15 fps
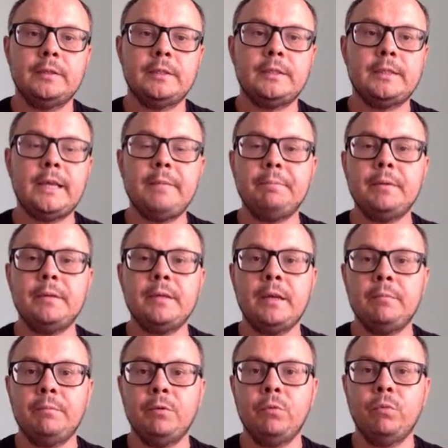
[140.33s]
Statement
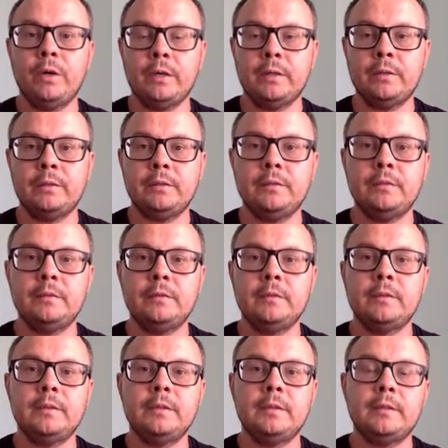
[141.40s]
number 1
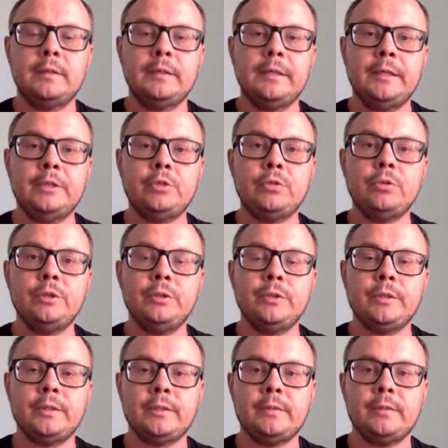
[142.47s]

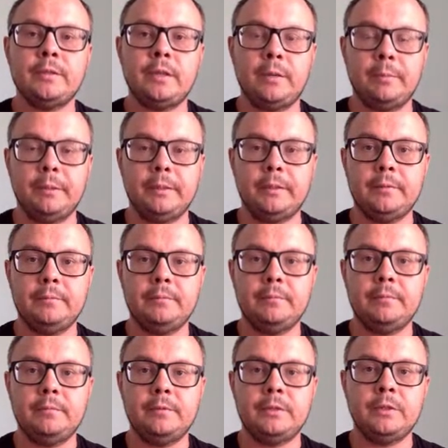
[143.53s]
introduces the topic.
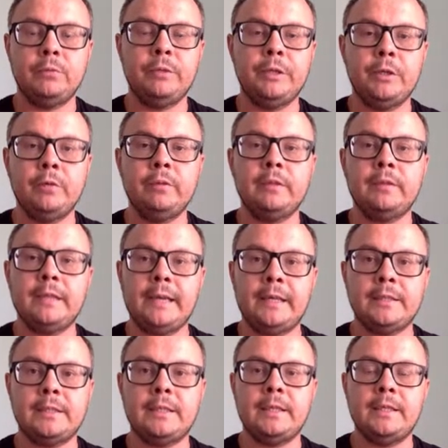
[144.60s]
So we know that the
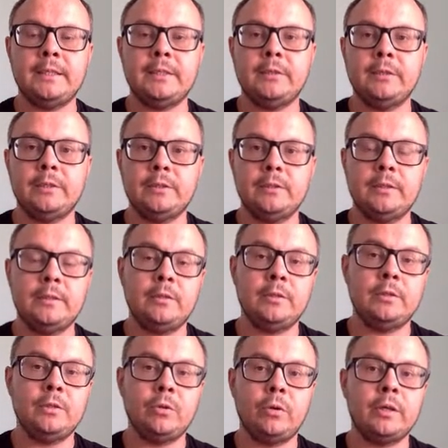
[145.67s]
essay is going
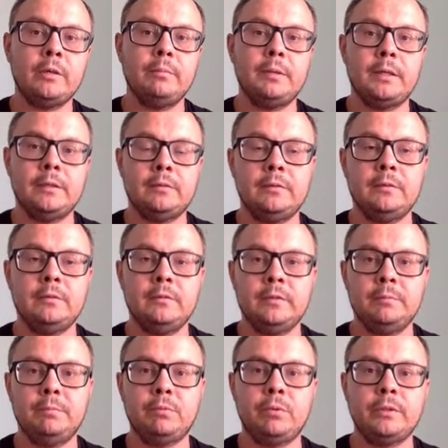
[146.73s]
to talk about
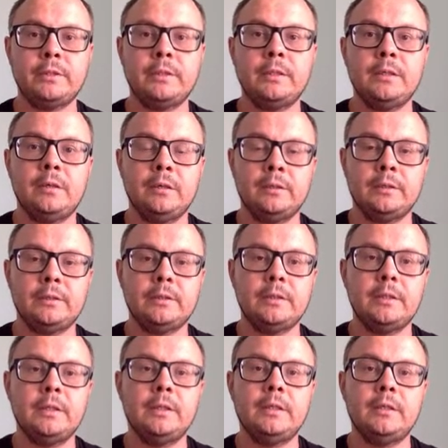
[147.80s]
the pros and
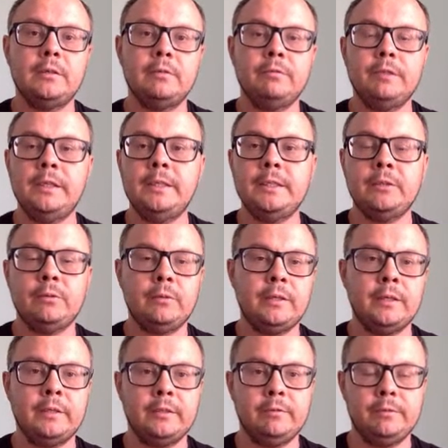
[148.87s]
cons of eating
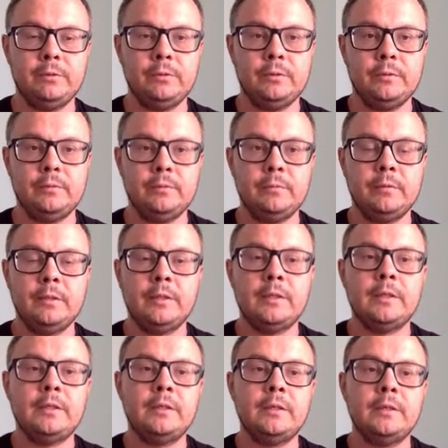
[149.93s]
organic food.
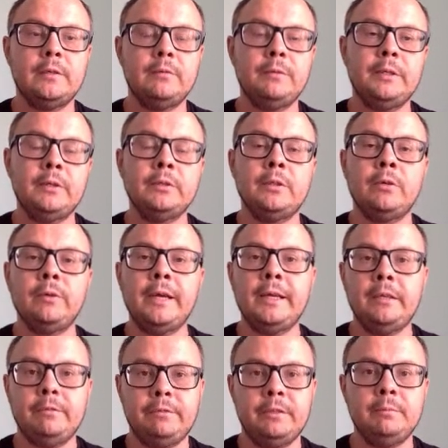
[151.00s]
We don't know
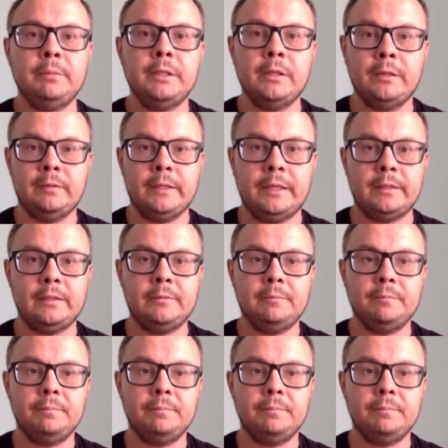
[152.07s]
anything beyond that.